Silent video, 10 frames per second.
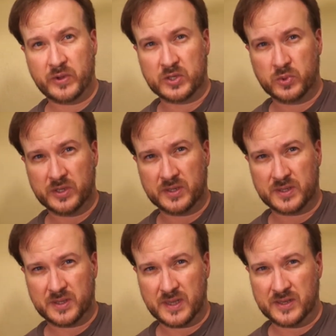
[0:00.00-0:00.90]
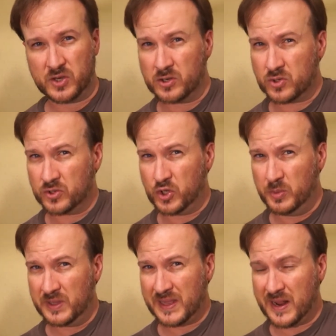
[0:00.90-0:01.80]
which was the surgical
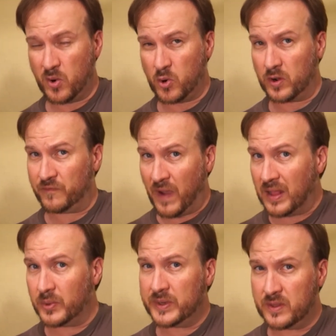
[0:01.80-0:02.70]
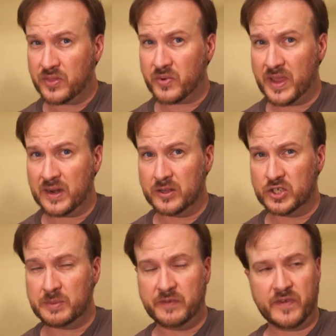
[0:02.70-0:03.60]
tubing that I ordered following the thread on
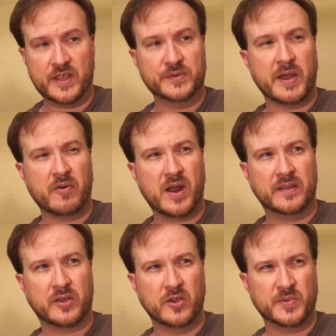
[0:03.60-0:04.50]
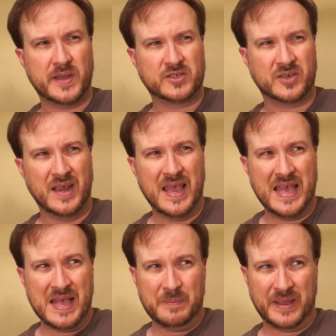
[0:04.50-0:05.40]
GB Fans by Ryan the Ghostbuster,
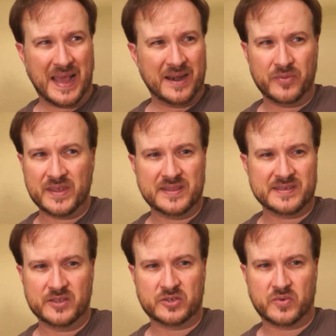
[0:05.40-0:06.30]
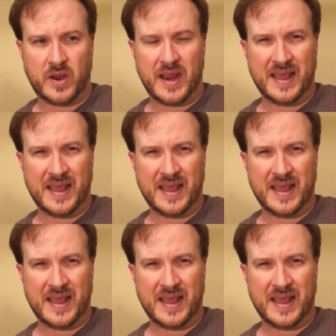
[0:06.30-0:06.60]
but I don't think this looks right.